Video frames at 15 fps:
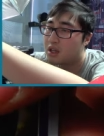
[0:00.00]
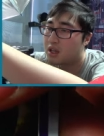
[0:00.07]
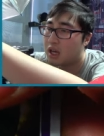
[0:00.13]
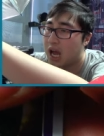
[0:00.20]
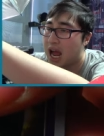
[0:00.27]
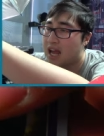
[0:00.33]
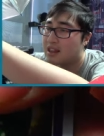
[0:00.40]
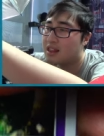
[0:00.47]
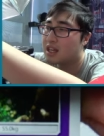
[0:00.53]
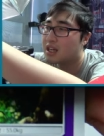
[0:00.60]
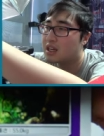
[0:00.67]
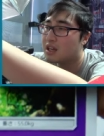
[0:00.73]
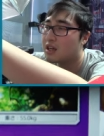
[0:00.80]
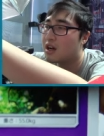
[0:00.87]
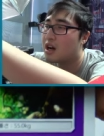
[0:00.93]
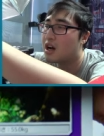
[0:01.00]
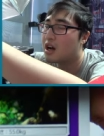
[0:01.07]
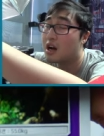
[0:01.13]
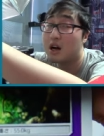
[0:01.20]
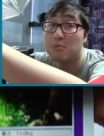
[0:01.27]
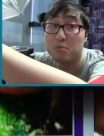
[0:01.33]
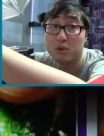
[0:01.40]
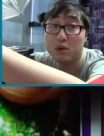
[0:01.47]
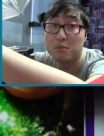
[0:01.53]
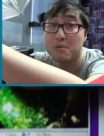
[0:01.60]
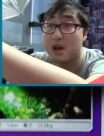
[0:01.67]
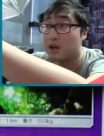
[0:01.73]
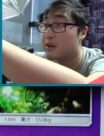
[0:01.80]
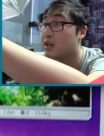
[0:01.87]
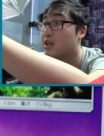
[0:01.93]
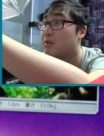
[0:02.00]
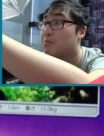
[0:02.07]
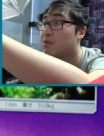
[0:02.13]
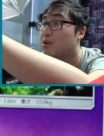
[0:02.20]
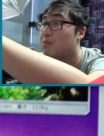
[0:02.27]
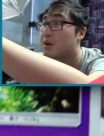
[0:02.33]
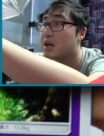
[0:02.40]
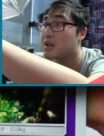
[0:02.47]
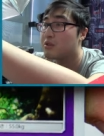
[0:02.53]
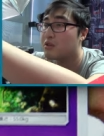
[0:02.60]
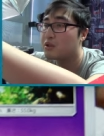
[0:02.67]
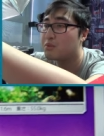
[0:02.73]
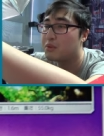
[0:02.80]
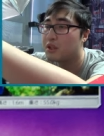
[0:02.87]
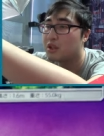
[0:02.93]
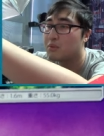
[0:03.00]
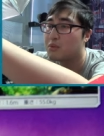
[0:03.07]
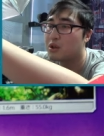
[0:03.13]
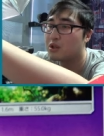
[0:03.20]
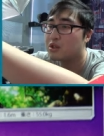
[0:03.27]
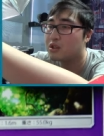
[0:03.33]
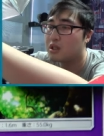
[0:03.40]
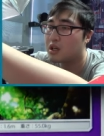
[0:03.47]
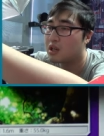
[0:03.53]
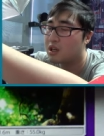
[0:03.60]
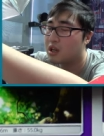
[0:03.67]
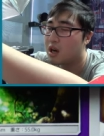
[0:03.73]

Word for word: I think, uh, blueberry, blueberry would be the most, uh,